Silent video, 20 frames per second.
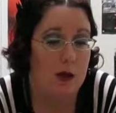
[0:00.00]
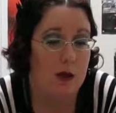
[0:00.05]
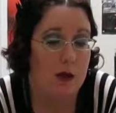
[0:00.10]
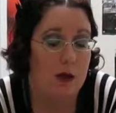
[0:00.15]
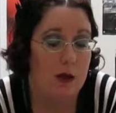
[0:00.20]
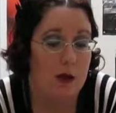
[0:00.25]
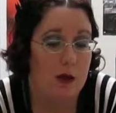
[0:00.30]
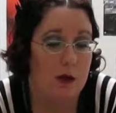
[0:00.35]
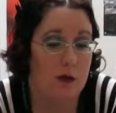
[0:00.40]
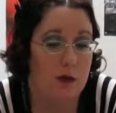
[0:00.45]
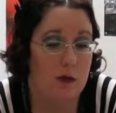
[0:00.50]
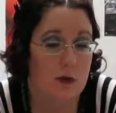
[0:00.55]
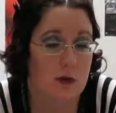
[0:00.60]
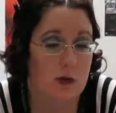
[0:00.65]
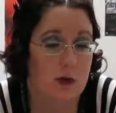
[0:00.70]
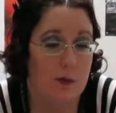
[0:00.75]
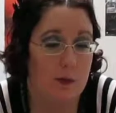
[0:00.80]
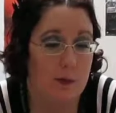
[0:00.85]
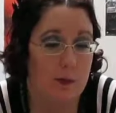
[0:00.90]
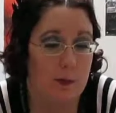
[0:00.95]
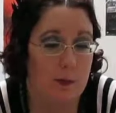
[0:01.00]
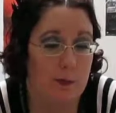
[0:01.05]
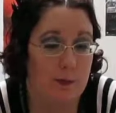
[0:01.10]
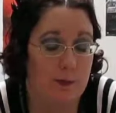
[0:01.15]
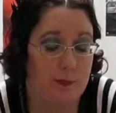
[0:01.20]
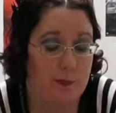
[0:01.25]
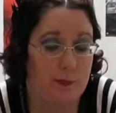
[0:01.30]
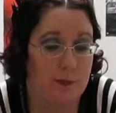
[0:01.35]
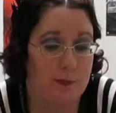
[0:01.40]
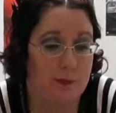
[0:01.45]
And
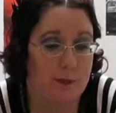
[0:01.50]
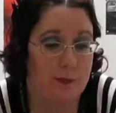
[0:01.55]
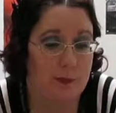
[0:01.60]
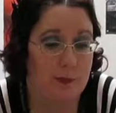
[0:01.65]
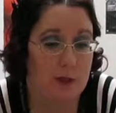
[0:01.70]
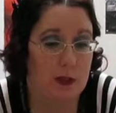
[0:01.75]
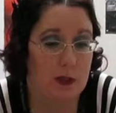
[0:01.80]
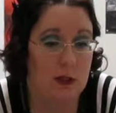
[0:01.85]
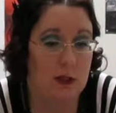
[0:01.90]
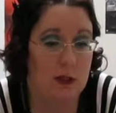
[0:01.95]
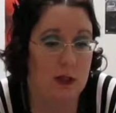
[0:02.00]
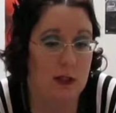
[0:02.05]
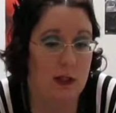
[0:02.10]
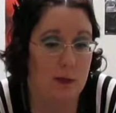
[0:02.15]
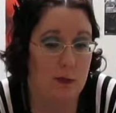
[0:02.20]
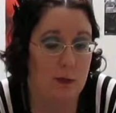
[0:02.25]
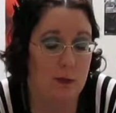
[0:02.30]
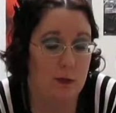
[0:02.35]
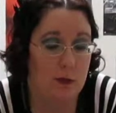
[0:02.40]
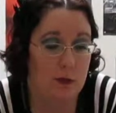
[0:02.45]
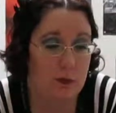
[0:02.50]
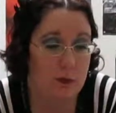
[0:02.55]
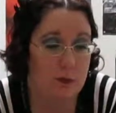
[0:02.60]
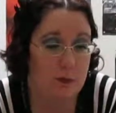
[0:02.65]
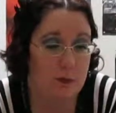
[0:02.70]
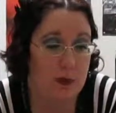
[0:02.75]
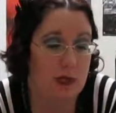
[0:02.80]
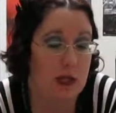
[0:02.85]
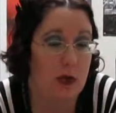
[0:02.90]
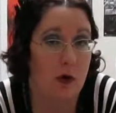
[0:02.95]
he keeps
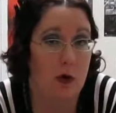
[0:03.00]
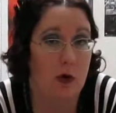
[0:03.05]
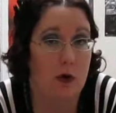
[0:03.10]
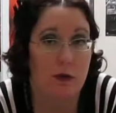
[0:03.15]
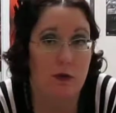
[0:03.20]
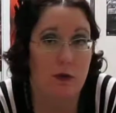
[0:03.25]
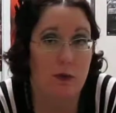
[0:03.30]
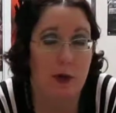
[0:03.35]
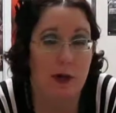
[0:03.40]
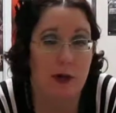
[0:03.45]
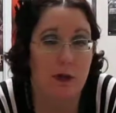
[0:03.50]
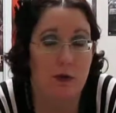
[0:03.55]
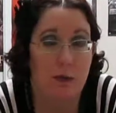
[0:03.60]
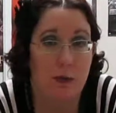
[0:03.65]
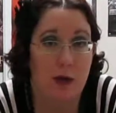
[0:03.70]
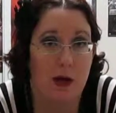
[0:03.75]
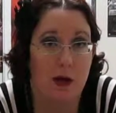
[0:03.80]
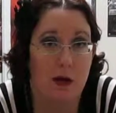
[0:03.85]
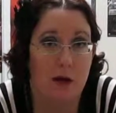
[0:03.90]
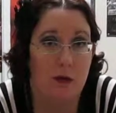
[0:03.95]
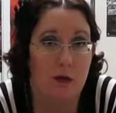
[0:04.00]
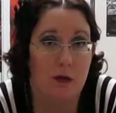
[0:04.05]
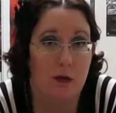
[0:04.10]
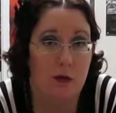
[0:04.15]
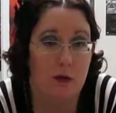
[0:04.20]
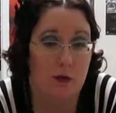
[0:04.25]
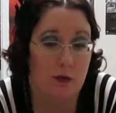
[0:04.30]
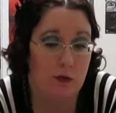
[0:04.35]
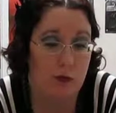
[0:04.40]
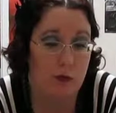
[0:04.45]
being haunted by his
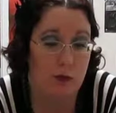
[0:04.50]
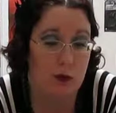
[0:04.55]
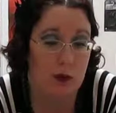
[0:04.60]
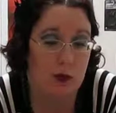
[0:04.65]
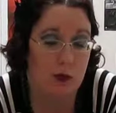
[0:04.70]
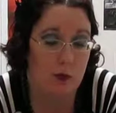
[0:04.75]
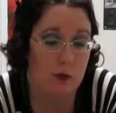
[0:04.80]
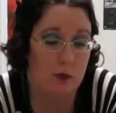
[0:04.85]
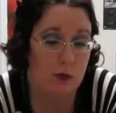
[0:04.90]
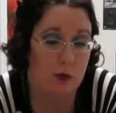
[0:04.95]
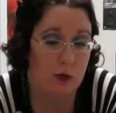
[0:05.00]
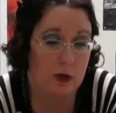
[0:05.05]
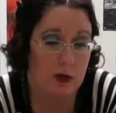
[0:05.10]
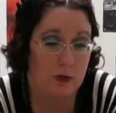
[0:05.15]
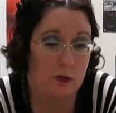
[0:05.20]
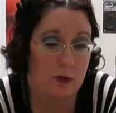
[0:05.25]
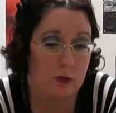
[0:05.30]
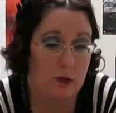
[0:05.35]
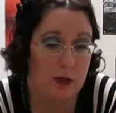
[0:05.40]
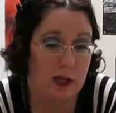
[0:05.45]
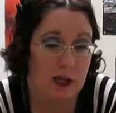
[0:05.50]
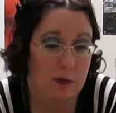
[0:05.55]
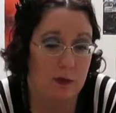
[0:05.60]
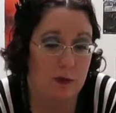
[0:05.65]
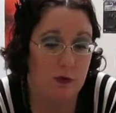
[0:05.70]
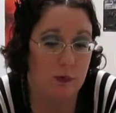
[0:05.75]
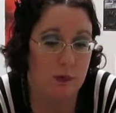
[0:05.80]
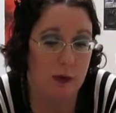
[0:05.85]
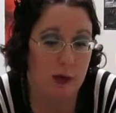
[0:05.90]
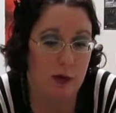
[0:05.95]
past. It's, trying to escape
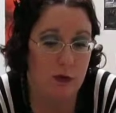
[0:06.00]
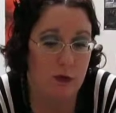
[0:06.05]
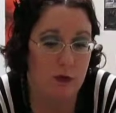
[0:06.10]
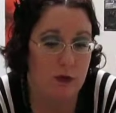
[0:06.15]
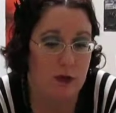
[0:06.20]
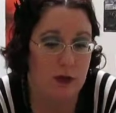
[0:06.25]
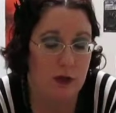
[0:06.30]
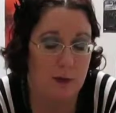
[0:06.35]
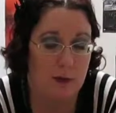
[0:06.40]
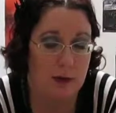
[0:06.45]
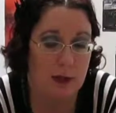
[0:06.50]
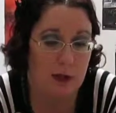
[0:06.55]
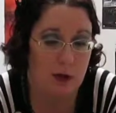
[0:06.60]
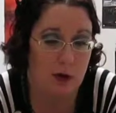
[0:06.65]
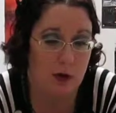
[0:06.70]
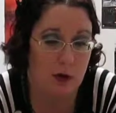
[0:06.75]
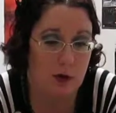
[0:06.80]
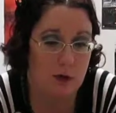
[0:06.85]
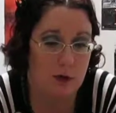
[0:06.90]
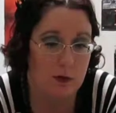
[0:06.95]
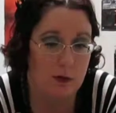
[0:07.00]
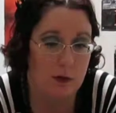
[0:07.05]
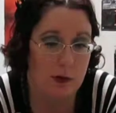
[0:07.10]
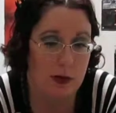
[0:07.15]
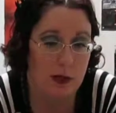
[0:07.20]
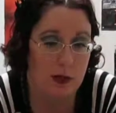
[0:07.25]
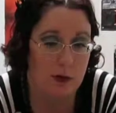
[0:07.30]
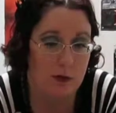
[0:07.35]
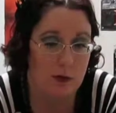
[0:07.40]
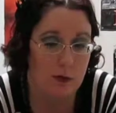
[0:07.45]
his past and yet being haunted
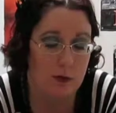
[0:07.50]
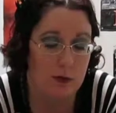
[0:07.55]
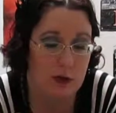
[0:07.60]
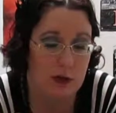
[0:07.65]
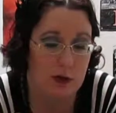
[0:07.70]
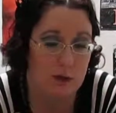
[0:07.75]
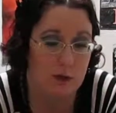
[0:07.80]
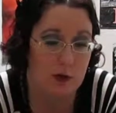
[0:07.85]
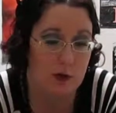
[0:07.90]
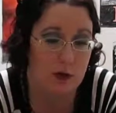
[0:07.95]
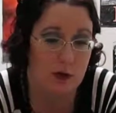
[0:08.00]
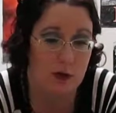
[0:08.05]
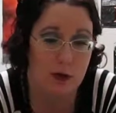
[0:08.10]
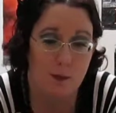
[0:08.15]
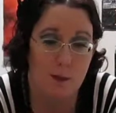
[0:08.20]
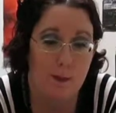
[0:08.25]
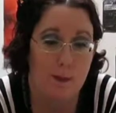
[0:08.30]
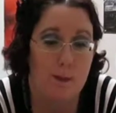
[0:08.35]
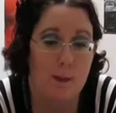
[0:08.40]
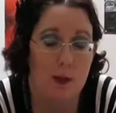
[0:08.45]
by it at the same time.